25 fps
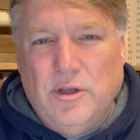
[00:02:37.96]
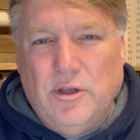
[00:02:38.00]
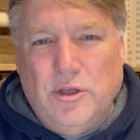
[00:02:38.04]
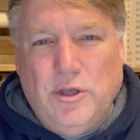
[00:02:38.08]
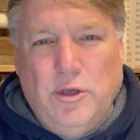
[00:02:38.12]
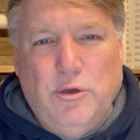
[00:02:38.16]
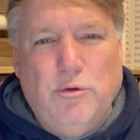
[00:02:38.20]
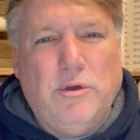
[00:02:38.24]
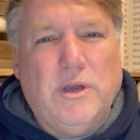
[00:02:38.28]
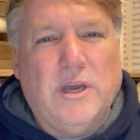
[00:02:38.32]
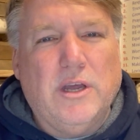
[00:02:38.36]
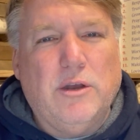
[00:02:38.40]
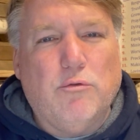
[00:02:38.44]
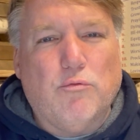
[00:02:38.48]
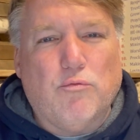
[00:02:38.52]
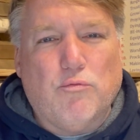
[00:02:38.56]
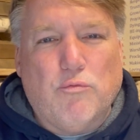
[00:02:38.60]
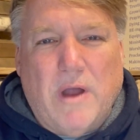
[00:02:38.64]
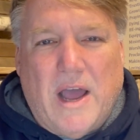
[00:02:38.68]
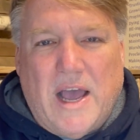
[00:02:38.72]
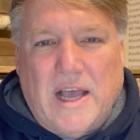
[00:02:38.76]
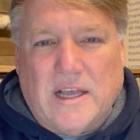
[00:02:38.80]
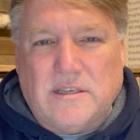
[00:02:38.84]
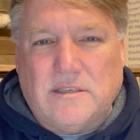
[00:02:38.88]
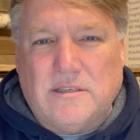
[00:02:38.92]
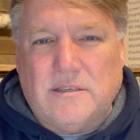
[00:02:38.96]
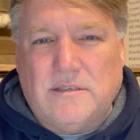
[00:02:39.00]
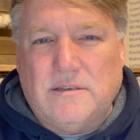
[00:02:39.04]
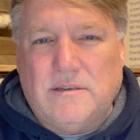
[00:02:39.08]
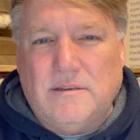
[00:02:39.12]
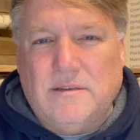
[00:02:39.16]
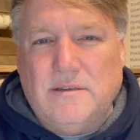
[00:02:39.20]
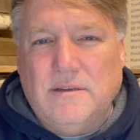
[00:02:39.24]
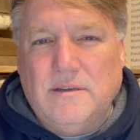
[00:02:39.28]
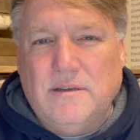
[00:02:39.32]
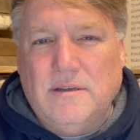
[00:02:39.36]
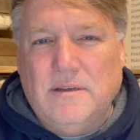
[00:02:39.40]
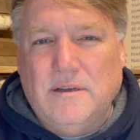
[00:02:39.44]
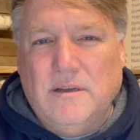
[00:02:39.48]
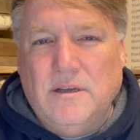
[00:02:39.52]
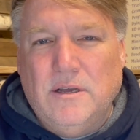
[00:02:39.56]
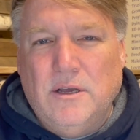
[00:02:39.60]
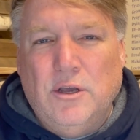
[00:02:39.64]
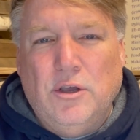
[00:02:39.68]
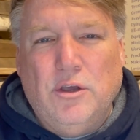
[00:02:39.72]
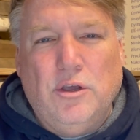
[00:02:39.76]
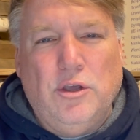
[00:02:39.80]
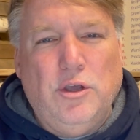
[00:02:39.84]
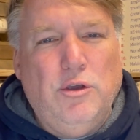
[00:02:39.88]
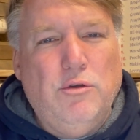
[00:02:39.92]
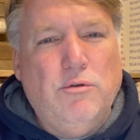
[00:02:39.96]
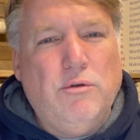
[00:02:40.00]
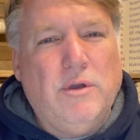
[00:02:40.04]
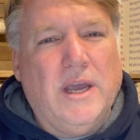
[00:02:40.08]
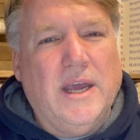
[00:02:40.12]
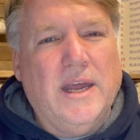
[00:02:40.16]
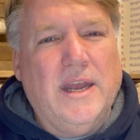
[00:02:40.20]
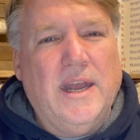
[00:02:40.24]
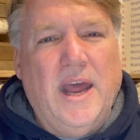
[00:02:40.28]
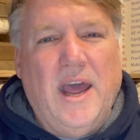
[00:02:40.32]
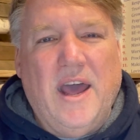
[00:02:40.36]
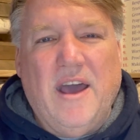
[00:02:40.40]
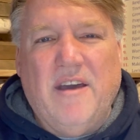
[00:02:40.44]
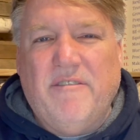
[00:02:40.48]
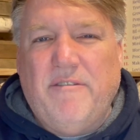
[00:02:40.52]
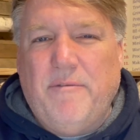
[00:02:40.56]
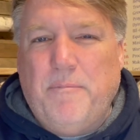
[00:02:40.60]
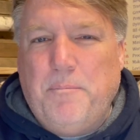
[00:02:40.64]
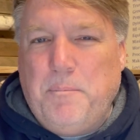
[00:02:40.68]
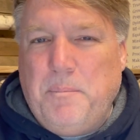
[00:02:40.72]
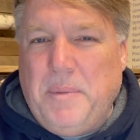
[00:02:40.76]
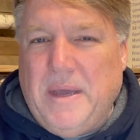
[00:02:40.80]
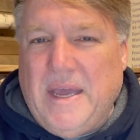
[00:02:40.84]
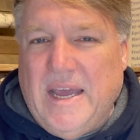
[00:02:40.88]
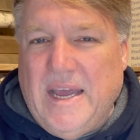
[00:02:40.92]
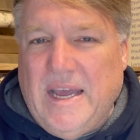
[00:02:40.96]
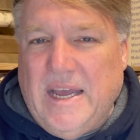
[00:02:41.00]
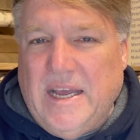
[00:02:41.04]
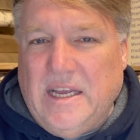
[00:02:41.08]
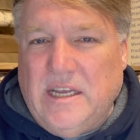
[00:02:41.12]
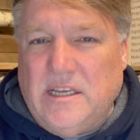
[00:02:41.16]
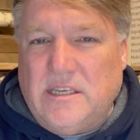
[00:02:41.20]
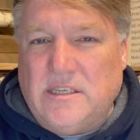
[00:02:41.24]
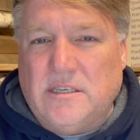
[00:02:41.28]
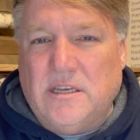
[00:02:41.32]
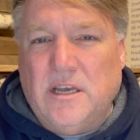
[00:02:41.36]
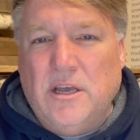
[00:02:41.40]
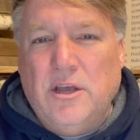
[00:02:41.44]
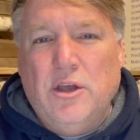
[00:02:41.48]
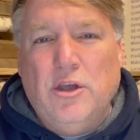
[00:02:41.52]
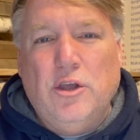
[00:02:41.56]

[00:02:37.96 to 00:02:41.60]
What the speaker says: you can rest, you can have peace,